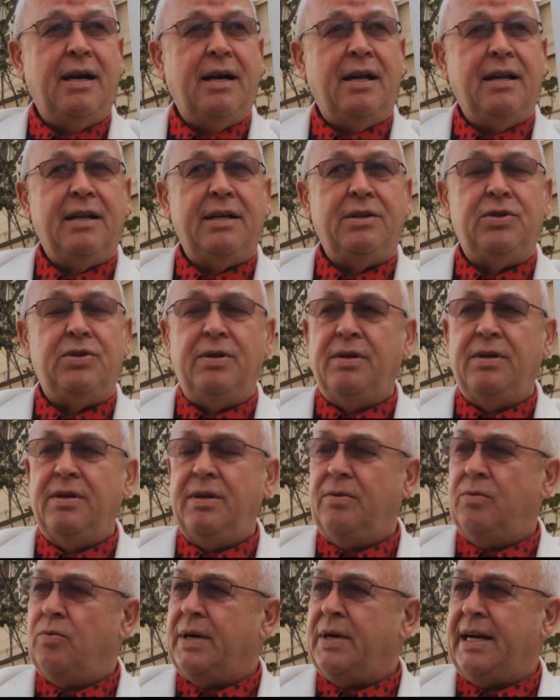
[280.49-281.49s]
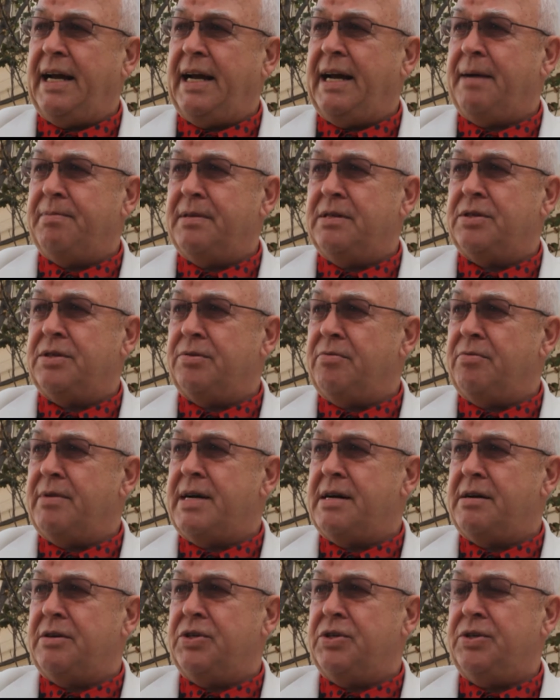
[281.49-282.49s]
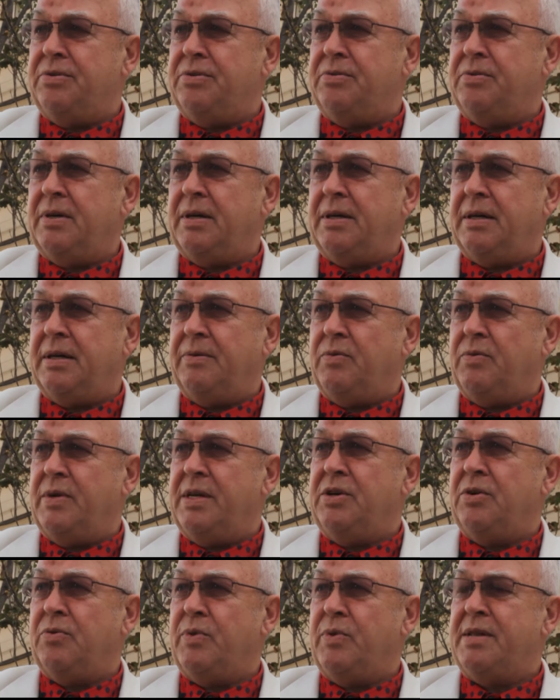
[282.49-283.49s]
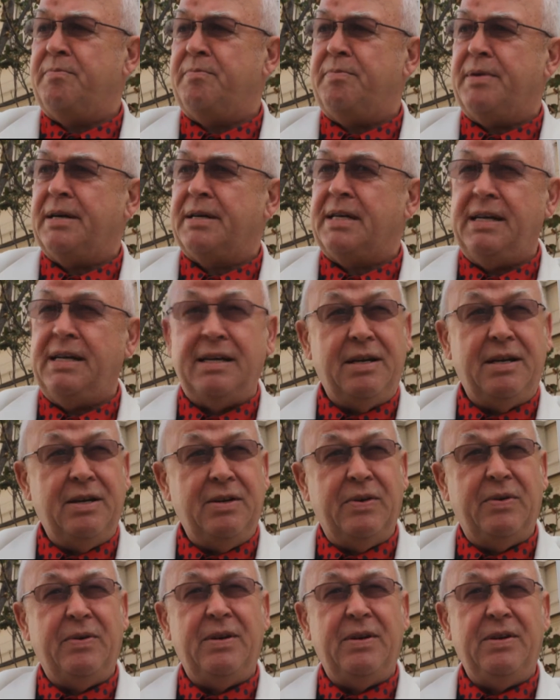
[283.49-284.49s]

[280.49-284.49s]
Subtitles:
That what happens around you when you're with Bucky and